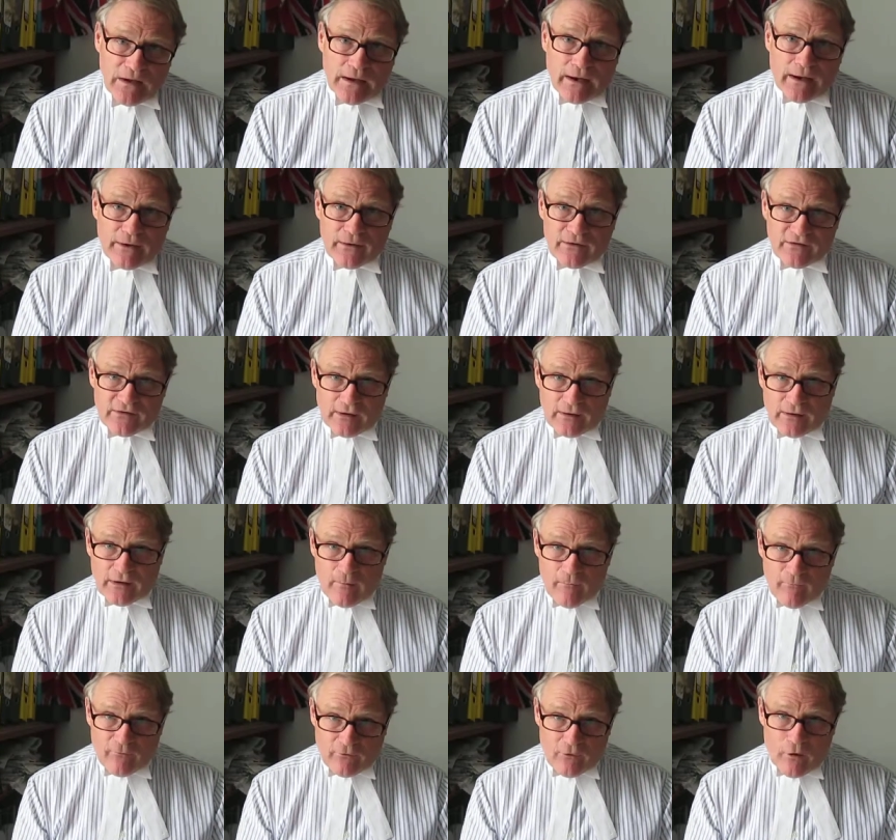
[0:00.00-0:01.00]
And as I
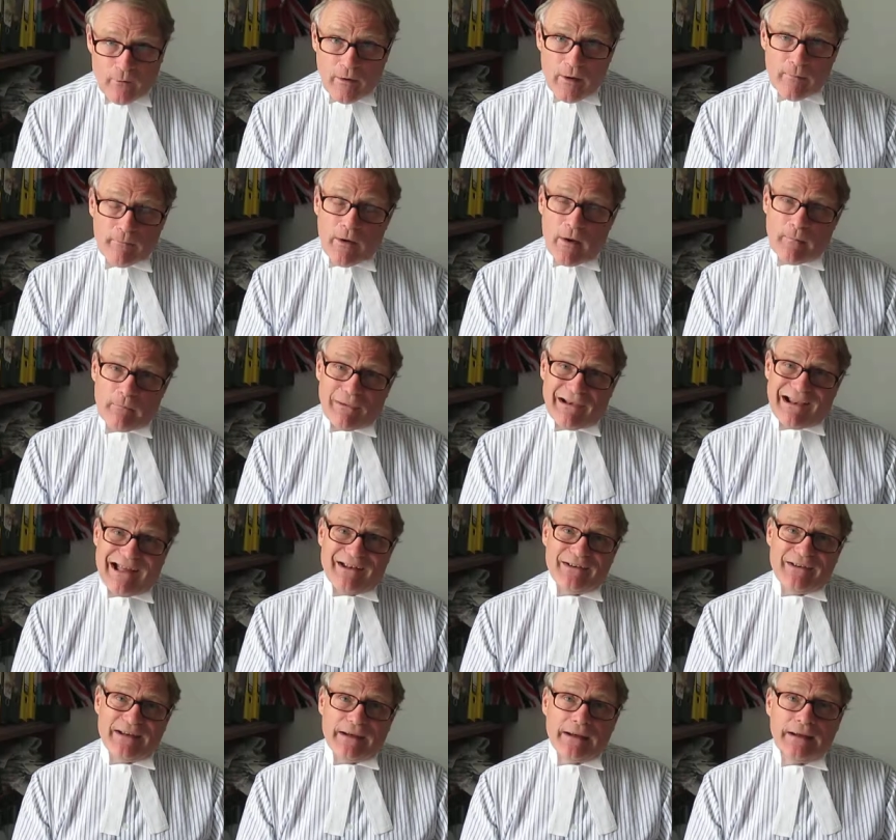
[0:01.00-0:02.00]
come from a
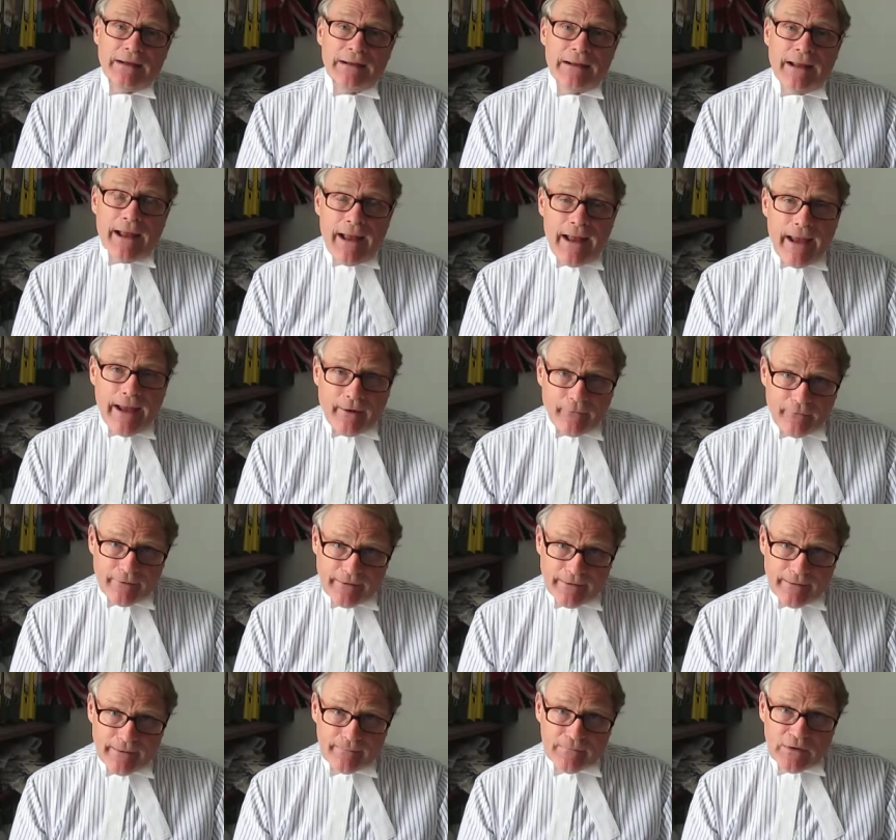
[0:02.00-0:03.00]
planning
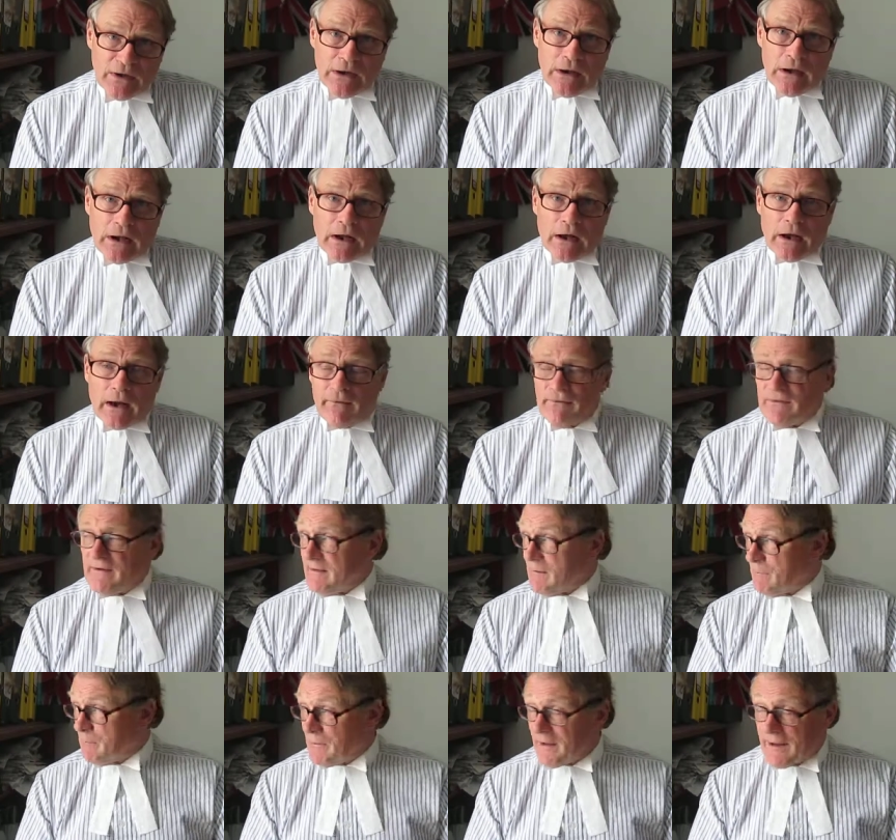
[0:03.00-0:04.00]
area, I think
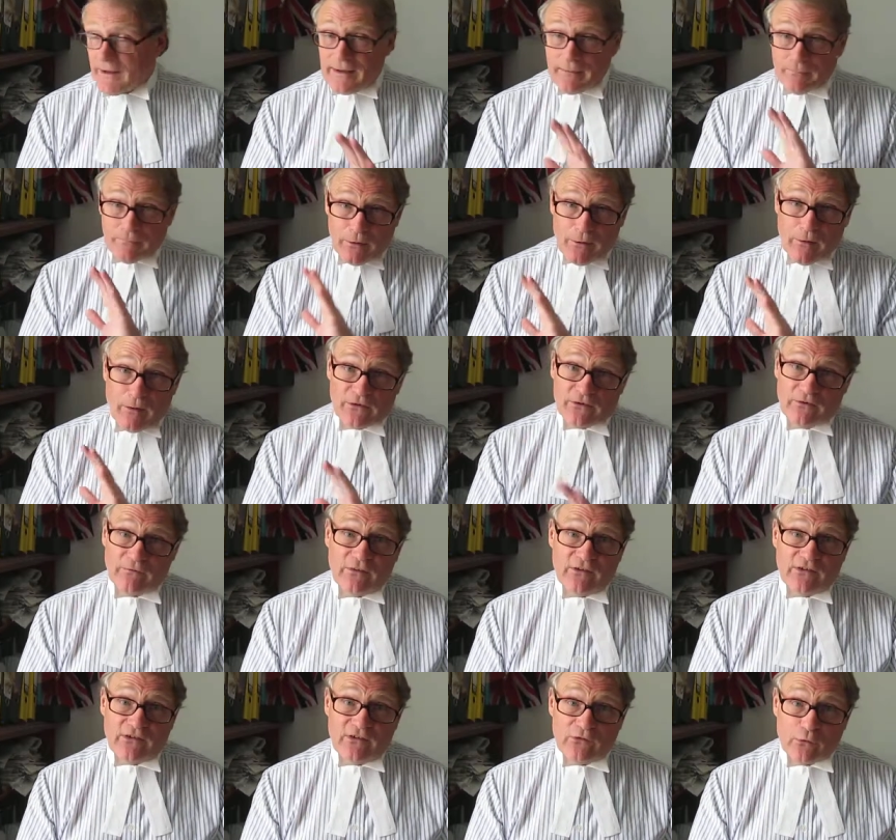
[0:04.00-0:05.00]
the planning part of
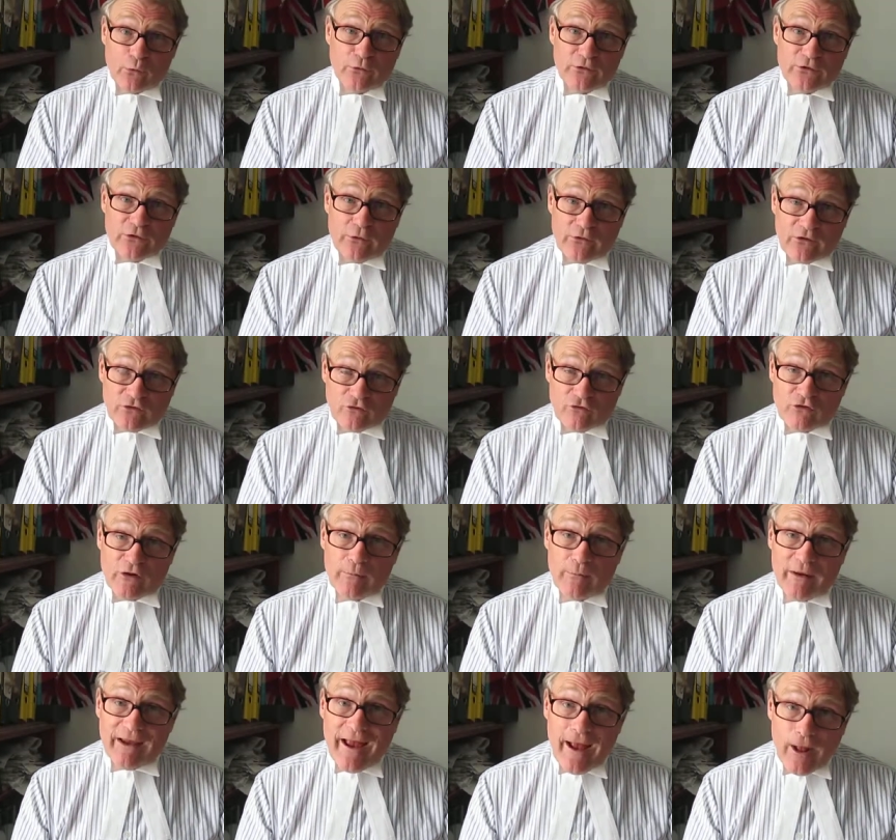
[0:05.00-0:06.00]
this is also
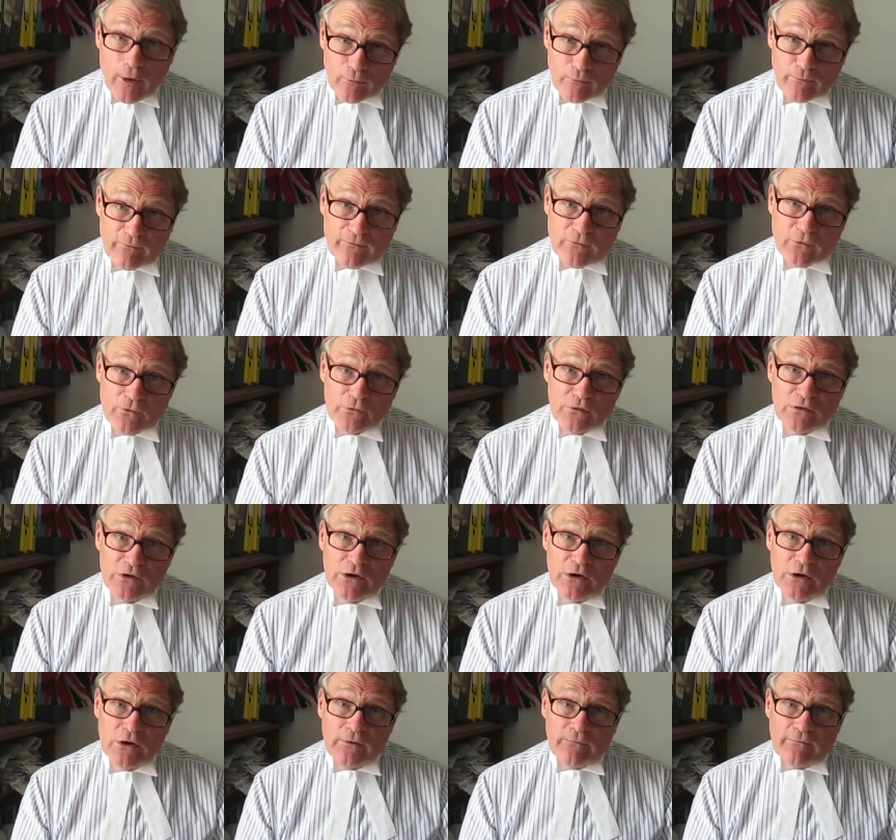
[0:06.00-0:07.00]
extremely helpful
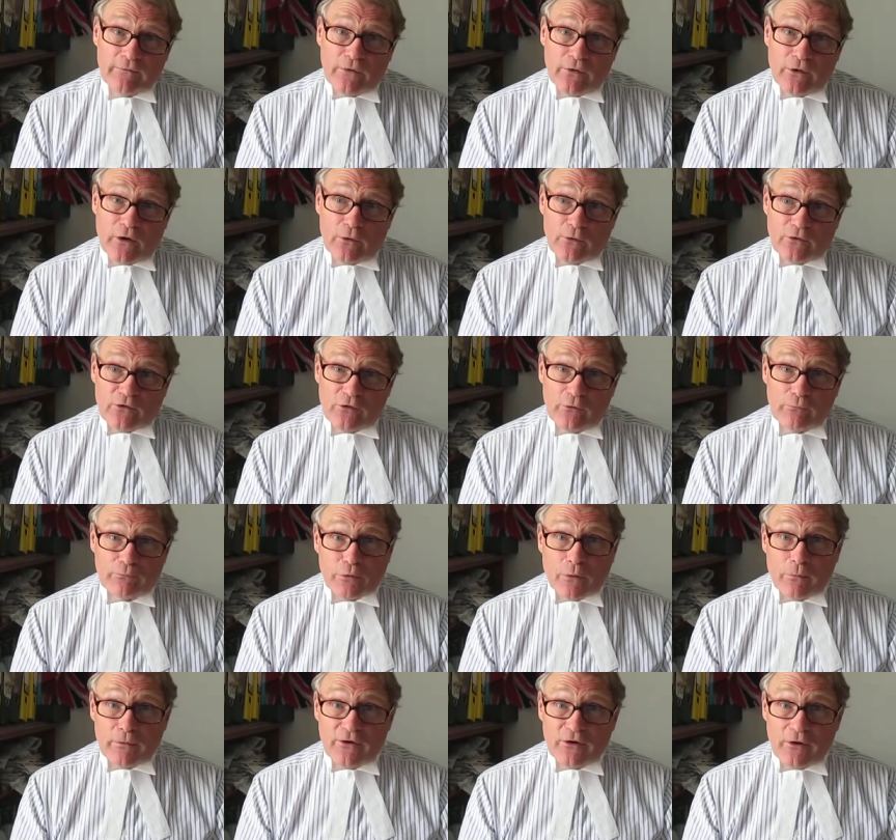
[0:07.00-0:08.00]
for those who
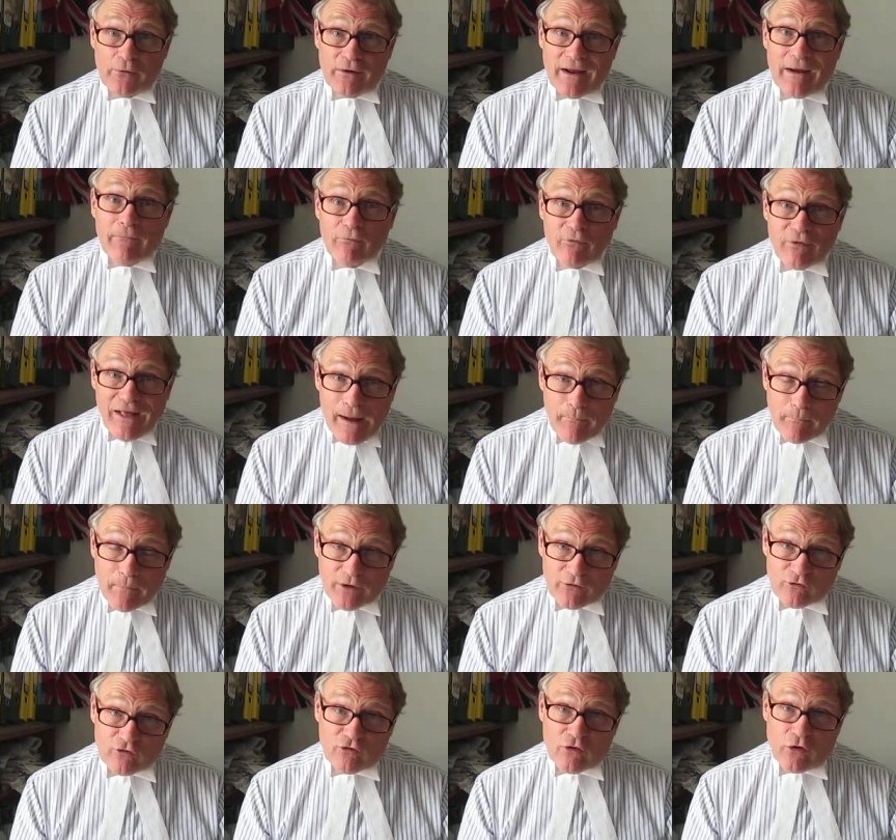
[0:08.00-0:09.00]
probably don't have that
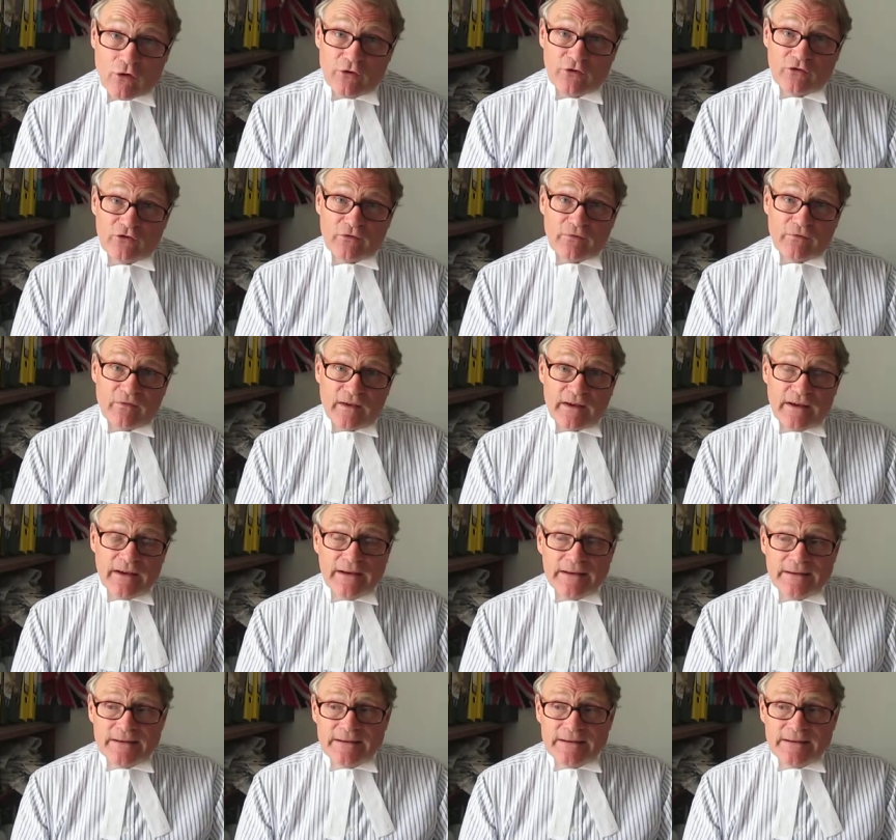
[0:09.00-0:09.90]
much knowledge of the